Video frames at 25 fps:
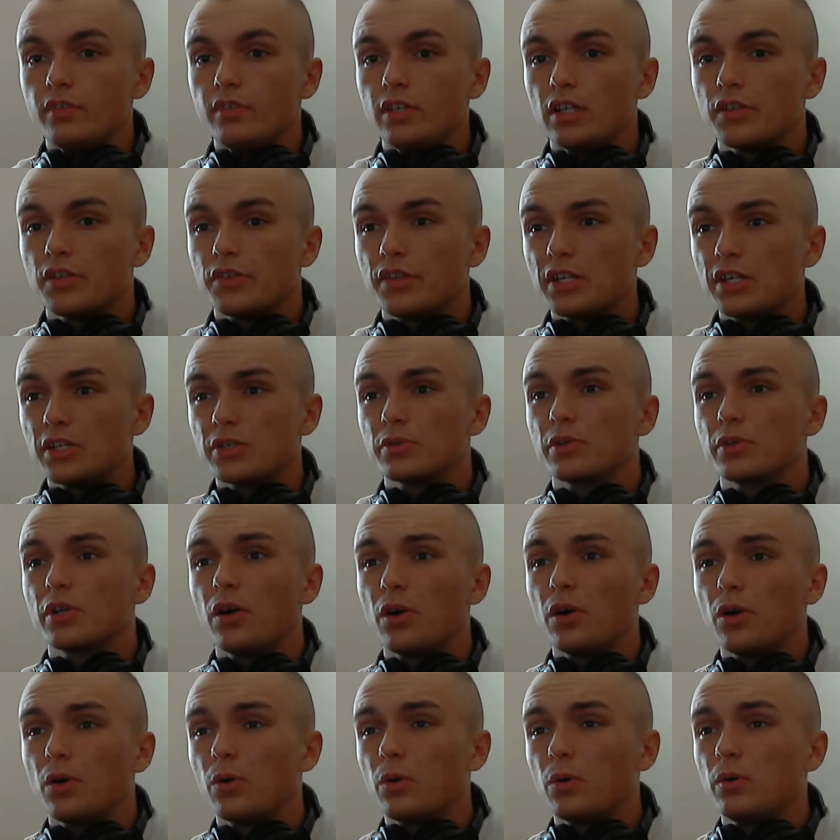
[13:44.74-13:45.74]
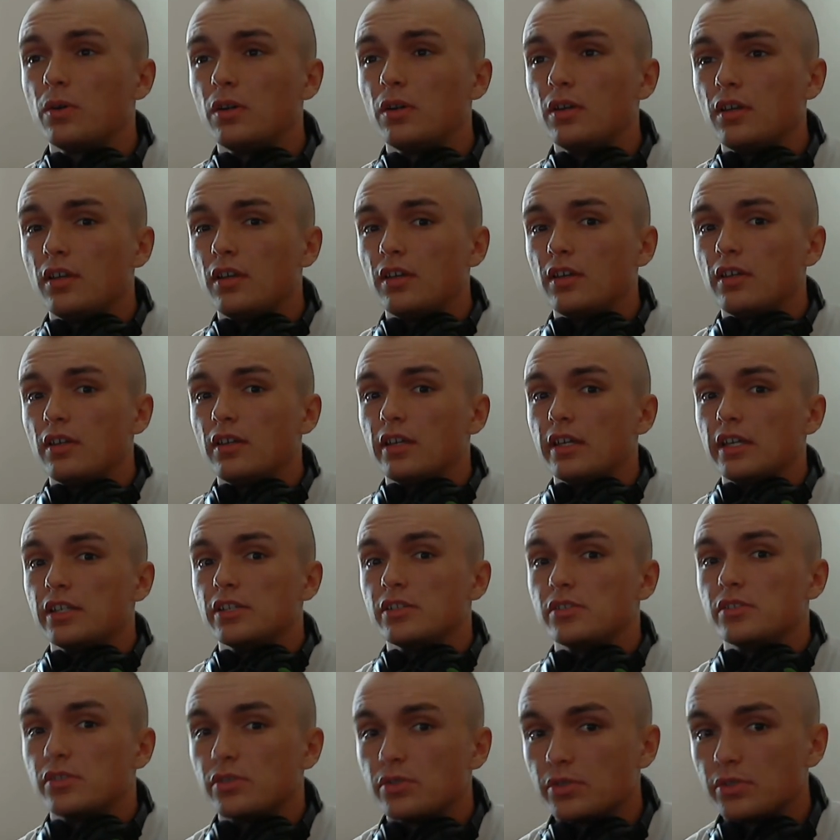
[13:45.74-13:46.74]
then you go
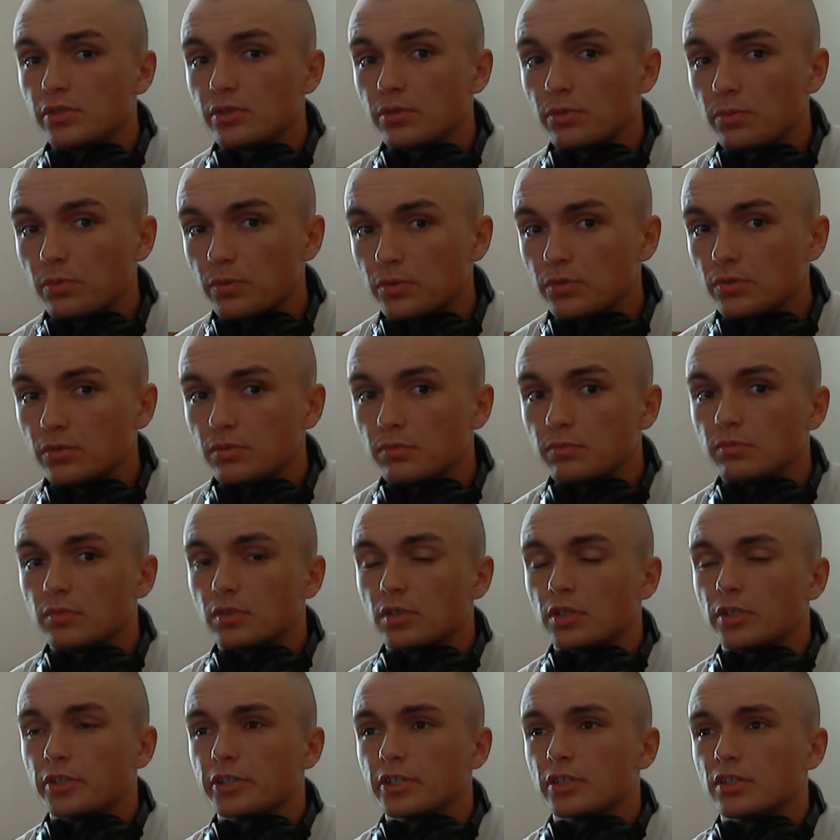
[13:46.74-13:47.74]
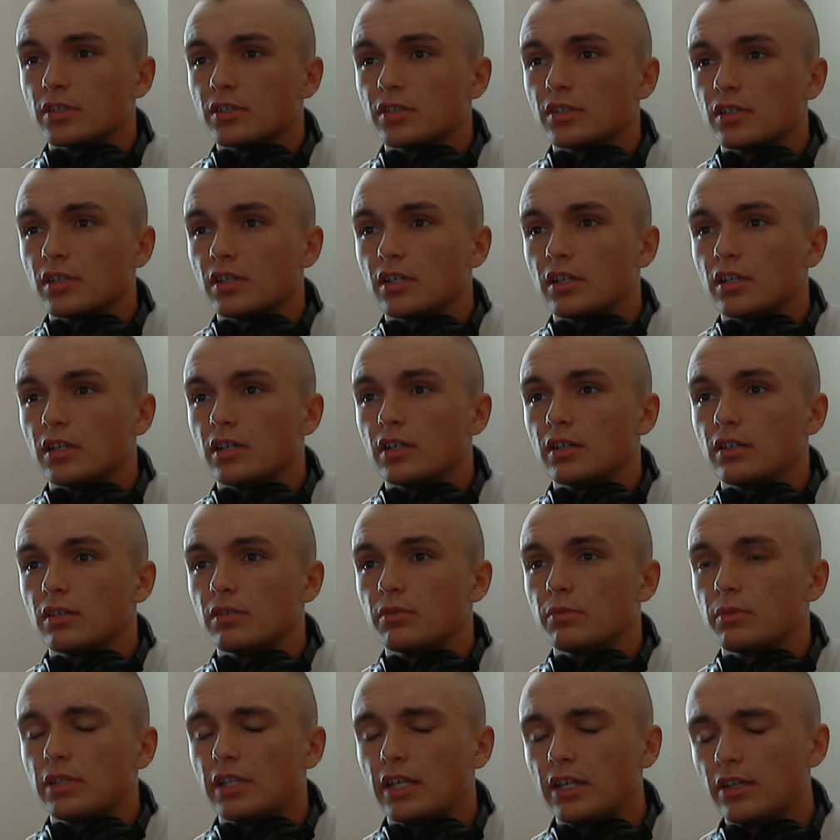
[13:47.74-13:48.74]
into your room or your uh,
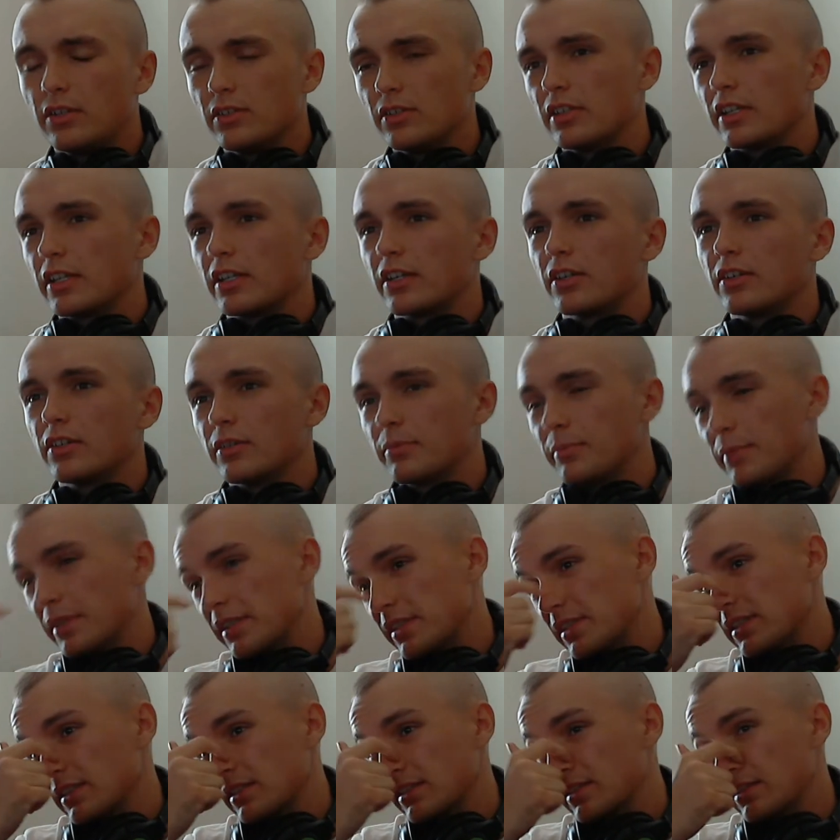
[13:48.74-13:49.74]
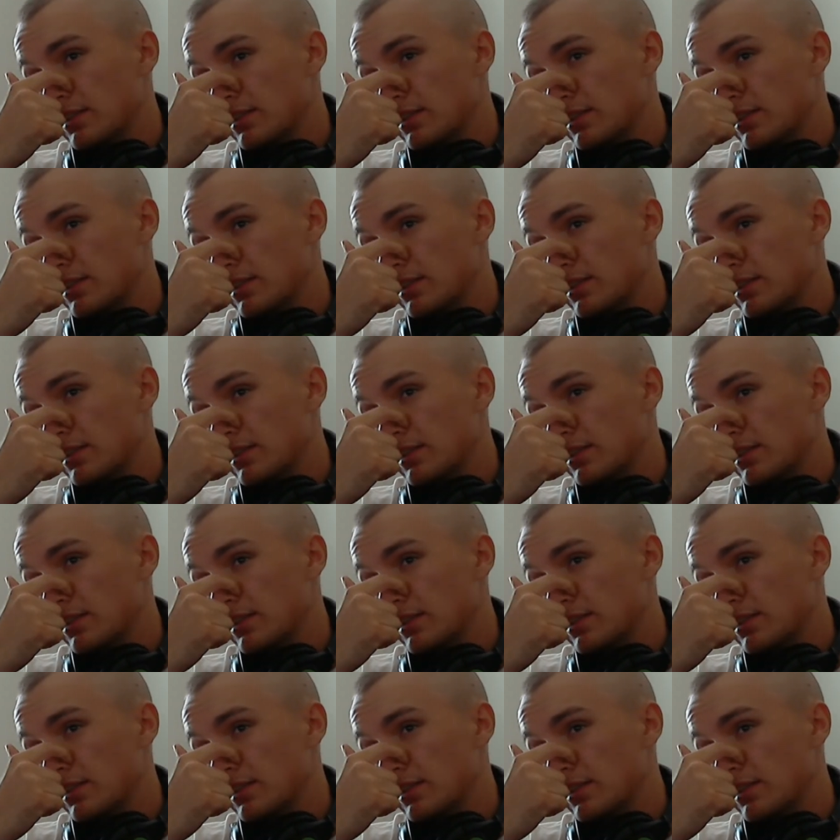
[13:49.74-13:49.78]
what the hell do they call it in basic